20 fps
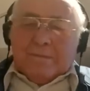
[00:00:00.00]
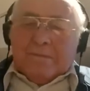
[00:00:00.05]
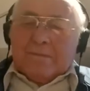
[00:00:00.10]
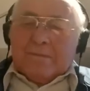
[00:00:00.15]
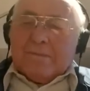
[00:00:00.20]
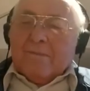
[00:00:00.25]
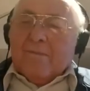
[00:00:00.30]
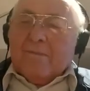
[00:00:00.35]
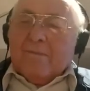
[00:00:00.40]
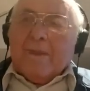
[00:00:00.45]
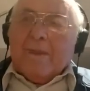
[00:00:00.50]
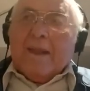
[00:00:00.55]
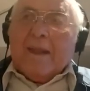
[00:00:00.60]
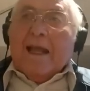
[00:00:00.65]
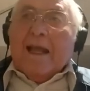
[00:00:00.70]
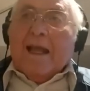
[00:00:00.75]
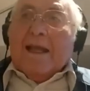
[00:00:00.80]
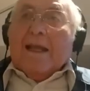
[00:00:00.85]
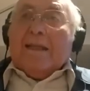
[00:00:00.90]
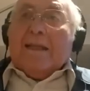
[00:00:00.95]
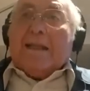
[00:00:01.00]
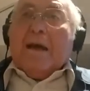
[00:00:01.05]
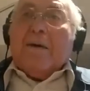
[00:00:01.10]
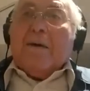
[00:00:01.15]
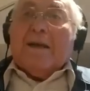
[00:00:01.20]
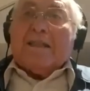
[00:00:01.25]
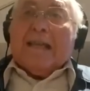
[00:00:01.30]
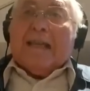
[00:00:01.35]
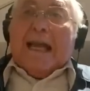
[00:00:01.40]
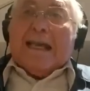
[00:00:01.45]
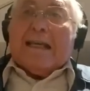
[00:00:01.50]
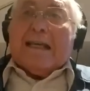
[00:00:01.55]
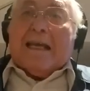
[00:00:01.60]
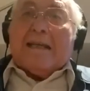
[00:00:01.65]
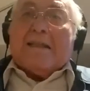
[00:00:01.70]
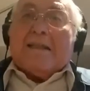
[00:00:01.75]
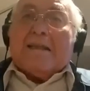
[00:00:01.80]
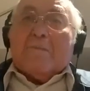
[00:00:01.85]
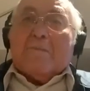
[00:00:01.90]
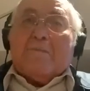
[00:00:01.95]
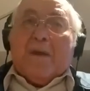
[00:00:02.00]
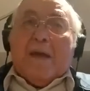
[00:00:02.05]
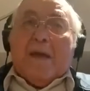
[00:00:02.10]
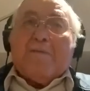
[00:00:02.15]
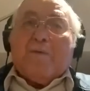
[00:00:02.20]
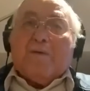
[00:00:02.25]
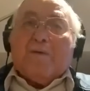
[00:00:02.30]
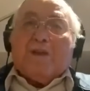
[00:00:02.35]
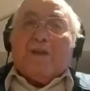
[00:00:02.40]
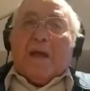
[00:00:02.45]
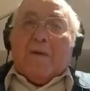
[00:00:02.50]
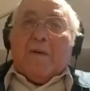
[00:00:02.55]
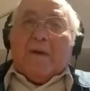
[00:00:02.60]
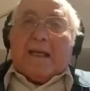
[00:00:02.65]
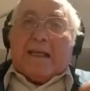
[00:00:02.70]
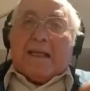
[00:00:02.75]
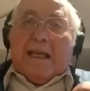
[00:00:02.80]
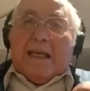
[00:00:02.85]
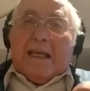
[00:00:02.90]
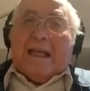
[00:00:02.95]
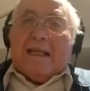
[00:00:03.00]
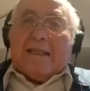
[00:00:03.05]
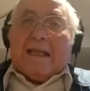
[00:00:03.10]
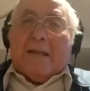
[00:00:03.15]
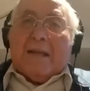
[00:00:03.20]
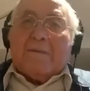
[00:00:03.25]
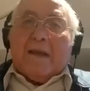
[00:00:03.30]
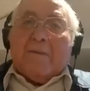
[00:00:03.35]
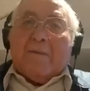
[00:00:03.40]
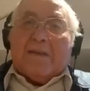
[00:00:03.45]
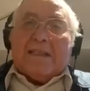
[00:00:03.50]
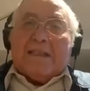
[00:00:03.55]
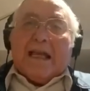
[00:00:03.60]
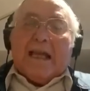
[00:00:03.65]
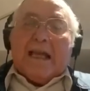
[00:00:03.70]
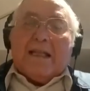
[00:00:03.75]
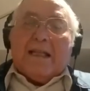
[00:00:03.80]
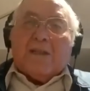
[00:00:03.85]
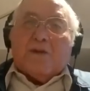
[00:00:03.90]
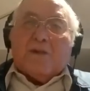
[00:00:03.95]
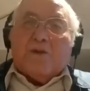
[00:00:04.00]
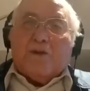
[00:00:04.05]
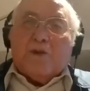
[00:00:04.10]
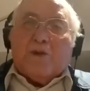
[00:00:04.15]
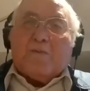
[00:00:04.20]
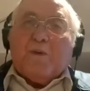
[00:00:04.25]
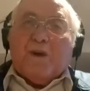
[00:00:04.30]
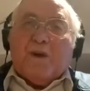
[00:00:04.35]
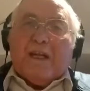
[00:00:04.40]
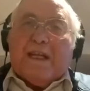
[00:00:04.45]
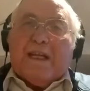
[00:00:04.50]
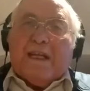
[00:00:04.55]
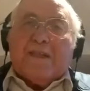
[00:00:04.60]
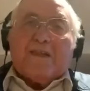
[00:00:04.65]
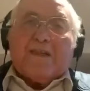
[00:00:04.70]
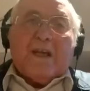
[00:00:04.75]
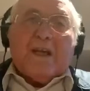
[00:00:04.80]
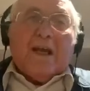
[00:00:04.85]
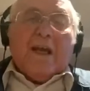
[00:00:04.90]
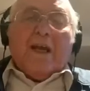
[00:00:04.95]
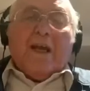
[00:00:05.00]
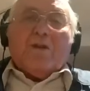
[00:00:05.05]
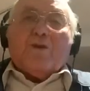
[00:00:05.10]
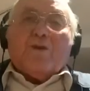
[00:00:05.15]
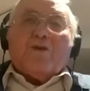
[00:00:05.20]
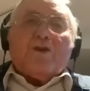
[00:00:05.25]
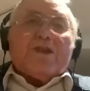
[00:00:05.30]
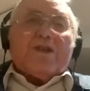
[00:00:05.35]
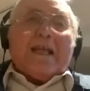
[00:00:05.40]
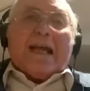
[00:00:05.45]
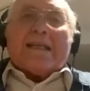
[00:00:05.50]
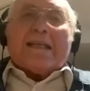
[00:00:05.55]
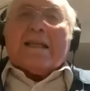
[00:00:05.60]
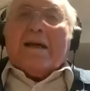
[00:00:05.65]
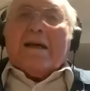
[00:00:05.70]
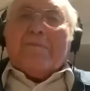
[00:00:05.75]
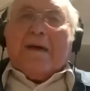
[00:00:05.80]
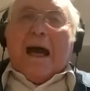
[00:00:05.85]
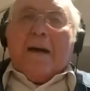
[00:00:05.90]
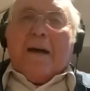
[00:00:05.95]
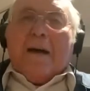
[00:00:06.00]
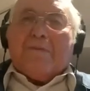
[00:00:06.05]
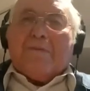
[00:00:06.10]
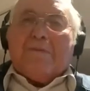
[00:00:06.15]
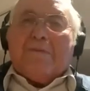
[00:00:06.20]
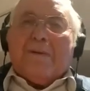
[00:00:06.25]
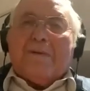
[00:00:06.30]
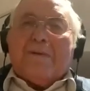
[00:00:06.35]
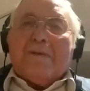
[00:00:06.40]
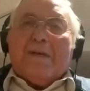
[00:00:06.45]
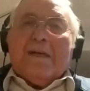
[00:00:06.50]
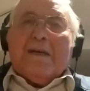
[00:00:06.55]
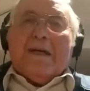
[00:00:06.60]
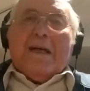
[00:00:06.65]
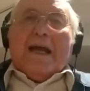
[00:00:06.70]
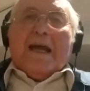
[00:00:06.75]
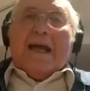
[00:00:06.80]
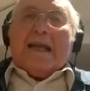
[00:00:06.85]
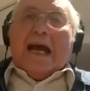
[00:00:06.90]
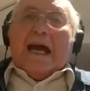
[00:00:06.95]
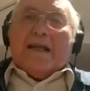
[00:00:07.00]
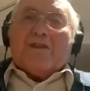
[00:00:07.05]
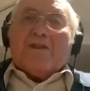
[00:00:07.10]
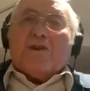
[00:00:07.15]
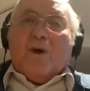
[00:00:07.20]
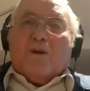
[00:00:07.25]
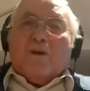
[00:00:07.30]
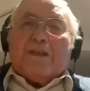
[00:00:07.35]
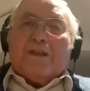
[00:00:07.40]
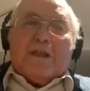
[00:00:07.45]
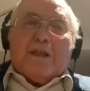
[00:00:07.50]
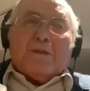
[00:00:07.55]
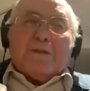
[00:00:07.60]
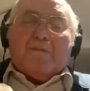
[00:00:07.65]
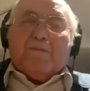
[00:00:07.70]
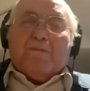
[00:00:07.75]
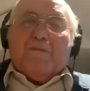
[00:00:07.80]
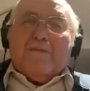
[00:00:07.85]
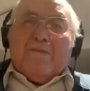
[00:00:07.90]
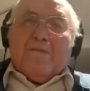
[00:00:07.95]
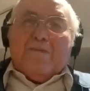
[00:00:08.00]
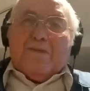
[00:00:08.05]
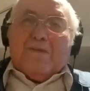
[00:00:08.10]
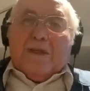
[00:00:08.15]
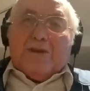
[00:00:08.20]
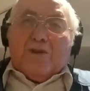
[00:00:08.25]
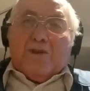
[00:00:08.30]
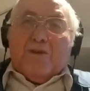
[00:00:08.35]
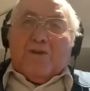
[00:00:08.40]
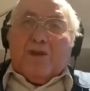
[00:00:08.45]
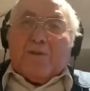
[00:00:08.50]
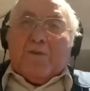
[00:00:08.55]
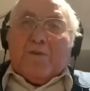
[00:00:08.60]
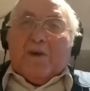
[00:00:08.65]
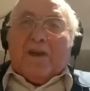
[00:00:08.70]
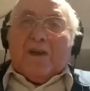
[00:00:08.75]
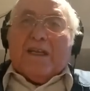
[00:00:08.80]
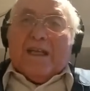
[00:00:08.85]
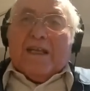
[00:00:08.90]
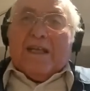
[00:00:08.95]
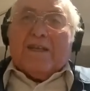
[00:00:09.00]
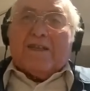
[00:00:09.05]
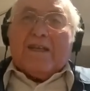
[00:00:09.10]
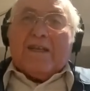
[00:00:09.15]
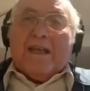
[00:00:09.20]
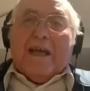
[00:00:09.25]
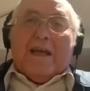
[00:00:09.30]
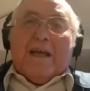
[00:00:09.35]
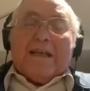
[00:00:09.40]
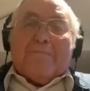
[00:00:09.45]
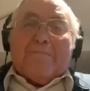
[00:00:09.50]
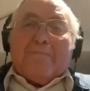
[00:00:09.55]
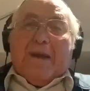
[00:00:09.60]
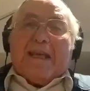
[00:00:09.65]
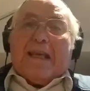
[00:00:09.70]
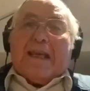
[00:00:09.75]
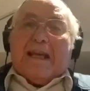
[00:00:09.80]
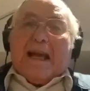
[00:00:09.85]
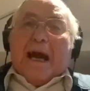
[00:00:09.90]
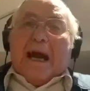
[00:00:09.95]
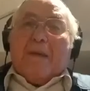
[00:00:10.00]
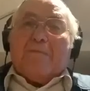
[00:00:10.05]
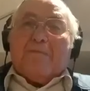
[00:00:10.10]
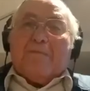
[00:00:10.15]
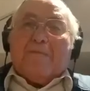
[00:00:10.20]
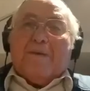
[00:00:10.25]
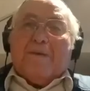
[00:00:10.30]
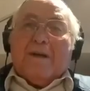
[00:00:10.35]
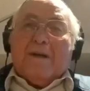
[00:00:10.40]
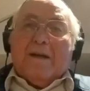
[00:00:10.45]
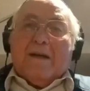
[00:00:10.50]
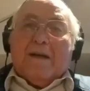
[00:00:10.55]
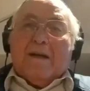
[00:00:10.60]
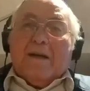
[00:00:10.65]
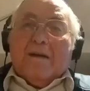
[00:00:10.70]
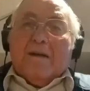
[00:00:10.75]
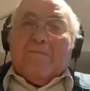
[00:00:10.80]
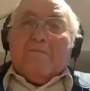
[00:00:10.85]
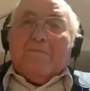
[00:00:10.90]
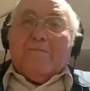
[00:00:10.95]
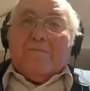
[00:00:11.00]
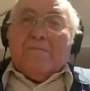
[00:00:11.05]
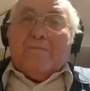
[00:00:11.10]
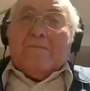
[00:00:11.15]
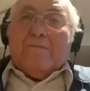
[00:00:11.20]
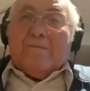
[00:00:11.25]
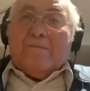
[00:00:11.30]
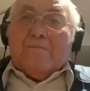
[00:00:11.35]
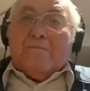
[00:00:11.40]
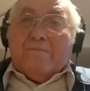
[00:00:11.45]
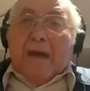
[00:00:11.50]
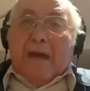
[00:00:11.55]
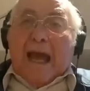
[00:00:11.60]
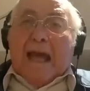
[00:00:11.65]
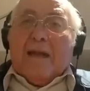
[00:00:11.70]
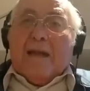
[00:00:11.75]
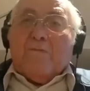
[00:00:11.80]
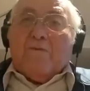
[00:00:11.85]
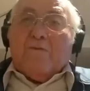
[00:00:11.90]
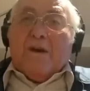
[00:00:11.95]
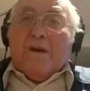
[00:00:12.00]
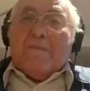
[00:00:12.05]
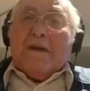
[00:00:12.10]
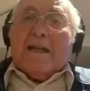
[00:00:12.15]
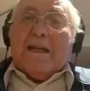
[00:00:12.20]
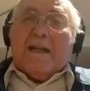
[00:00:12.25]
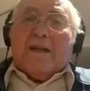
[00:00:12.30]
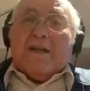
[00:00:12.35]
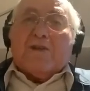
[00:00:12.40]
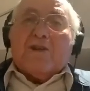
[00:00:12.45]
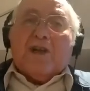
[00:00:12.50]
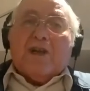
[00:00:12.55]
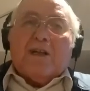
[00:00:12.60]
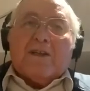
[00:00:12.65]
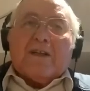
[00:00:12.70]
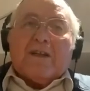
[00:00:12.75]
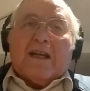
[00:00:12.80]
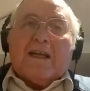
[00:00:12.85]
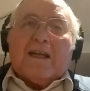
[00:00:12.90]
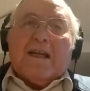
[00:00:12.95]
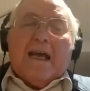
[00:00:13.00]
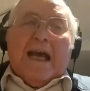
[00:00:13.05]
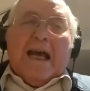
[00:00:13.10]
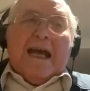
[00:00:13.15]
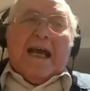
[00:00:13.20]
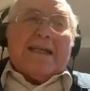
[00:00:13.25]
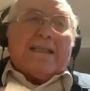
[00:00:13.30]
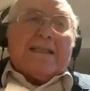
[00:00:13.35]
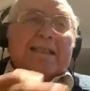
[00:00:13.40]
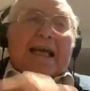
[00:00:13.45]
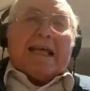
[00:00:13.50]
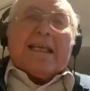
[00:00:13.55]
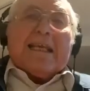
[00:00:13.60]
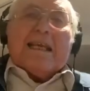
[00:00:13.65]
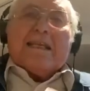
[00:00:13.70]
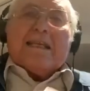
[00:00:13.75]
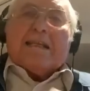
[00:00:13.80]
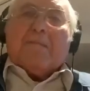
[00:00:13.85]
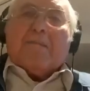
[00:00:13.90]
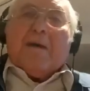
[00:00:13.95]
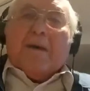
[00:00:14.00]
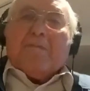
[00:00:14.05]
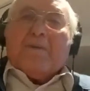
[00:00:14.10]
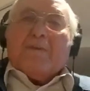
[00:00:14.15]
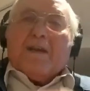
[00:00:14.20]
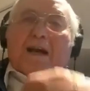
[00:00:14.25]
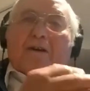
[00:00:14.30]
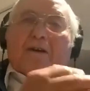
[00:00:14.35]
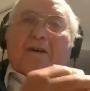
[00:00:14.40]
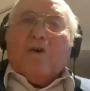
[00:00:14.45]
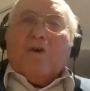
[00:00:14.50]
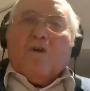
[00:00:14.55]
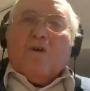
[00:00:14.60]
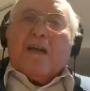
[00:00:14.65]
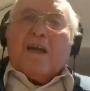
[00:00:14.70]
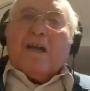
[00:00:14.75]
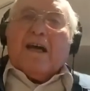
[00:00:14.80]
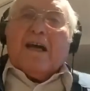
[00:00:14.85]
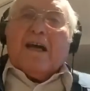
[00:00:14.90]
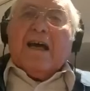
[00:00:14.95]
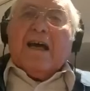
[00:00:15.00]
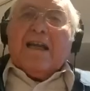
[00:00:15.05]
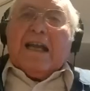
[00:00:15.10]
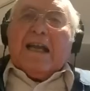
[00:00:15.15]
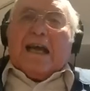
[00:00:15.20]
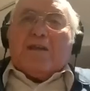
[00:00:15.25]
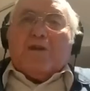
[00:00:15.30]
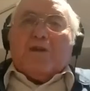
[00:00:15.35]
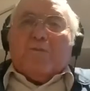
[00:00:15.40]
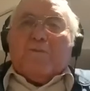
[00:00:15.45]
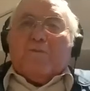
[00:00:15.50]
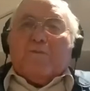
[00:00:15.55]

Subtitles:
were taking the people, they were killing them. They were telling the Jewish police to stack them up. And I saw the Jewish police picking up men, women, and children and stacking them up in a corner like you put logs wood.